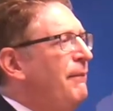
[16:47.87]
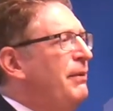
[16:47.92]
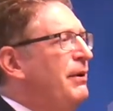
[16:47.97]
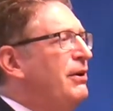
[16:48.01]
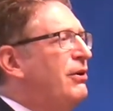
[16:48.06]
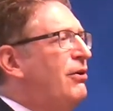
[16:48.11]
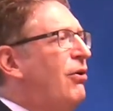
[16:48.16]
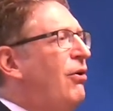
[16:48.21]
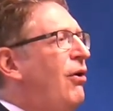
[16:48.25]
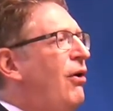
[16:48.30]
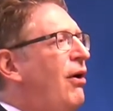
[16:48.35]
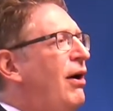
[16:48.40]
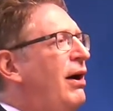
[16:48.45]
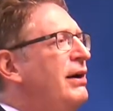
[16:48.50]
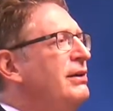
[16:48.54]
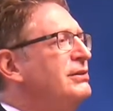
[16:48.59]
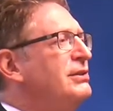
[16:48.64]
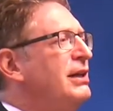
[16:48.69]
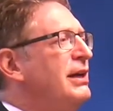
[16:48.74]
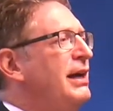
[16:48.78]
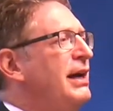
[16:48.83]

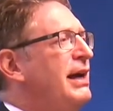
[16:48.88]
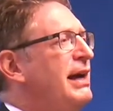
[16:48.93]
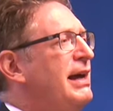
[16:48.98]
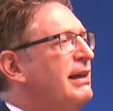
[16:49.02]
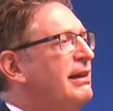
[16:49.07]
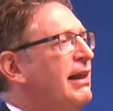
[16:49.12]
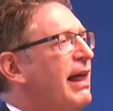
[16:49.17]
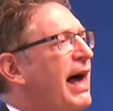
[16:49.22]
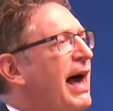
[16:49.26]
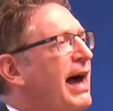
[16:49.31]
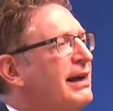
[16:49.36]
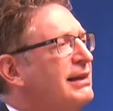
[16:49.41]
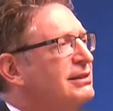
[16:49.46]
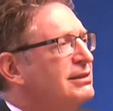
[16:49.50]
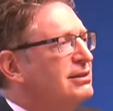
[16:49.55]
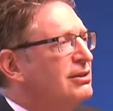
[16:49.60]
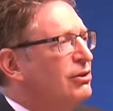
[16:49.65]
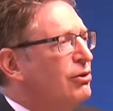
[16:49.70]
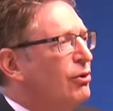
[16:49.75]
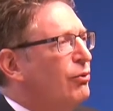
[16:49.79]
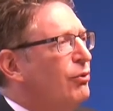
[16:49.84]
because it
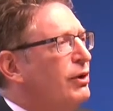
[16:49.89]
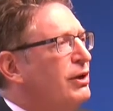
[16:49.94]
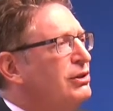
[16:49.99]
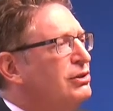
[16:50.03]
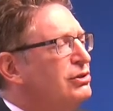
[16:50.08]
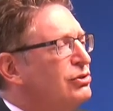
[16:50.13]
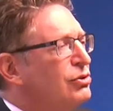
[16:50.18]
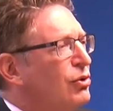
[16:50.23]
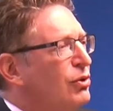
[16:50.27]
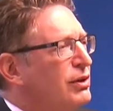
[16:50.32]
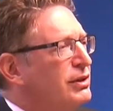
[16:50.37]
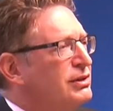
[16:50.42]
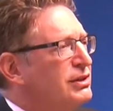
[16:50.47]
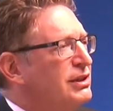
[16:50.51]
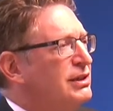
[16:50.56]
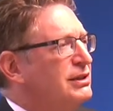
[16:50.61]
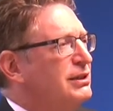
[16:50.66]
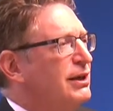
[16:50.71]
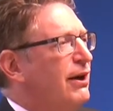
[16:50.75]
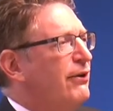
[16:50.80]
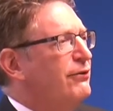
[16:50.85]
lacks the
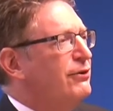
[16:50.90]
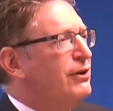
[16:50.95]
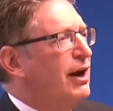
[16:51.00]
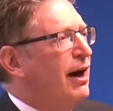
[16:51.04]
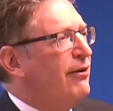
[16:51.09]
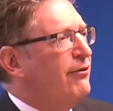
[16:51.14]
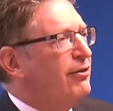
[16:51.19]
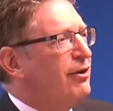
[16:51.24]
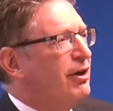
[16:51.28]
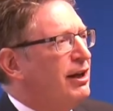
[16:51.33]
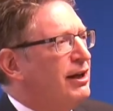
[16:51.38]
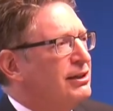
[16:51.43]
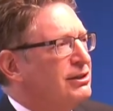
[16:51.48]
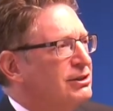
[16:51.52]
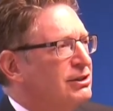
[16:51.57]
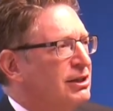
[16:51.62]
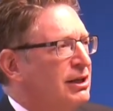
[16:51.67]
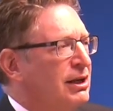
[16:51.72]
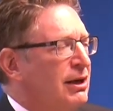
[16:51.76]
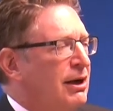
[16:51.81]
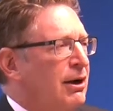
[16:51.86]
resources of
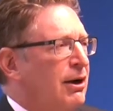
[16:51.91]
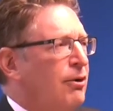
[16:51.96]
governance,